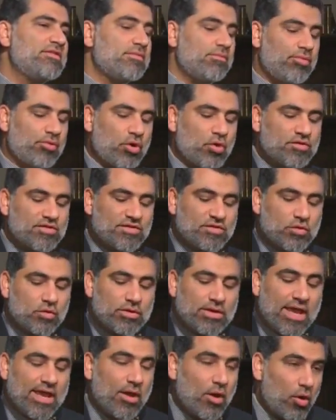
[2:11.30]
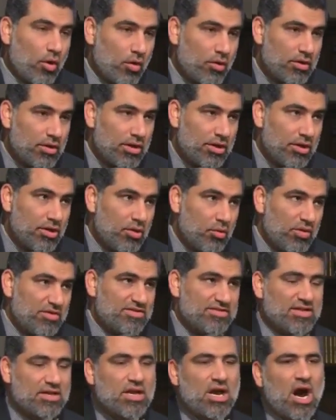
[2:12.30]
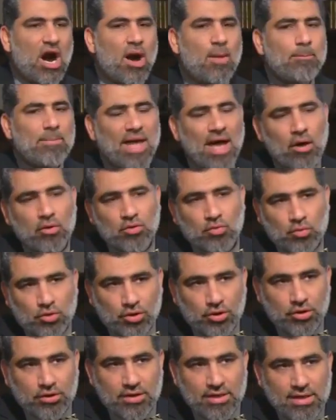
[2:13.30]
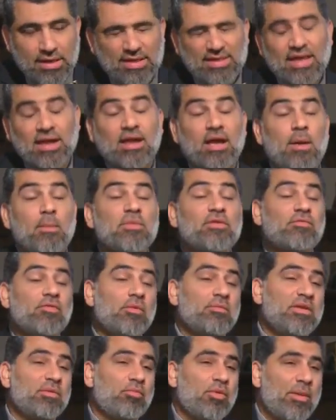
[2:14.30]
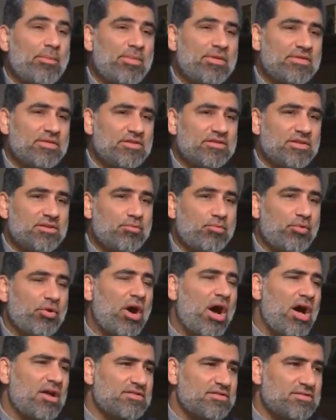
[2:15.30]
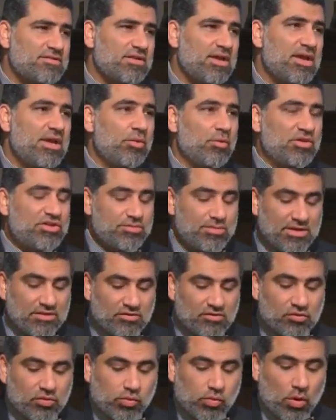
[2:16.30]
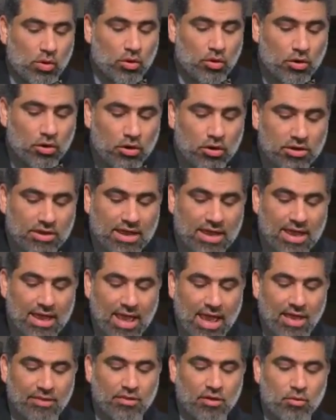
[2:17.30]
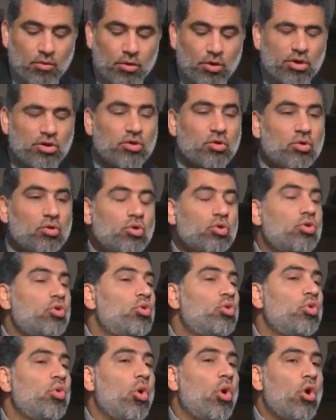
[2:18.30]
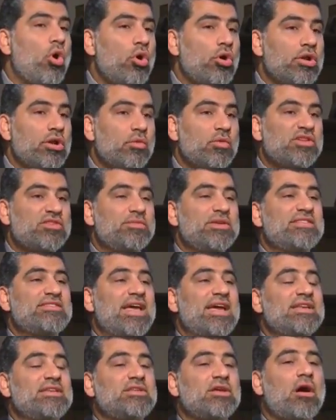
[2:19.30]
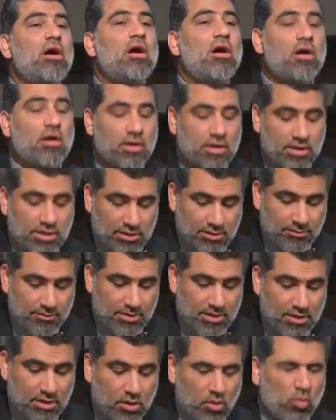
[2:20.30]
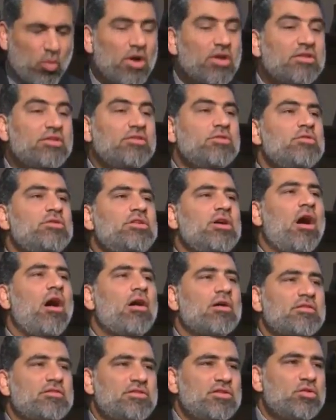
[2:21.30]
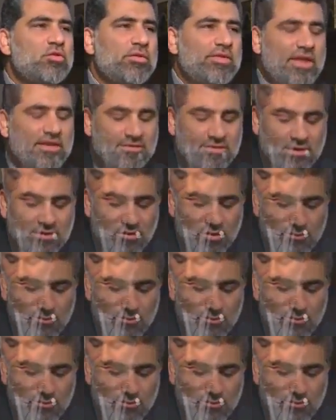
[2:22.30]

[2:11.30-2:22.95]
is proskuneo, which is a compound word that comes from the preposition pros, which means toward, and the word kuon, which means a dog. What do dogs do when they see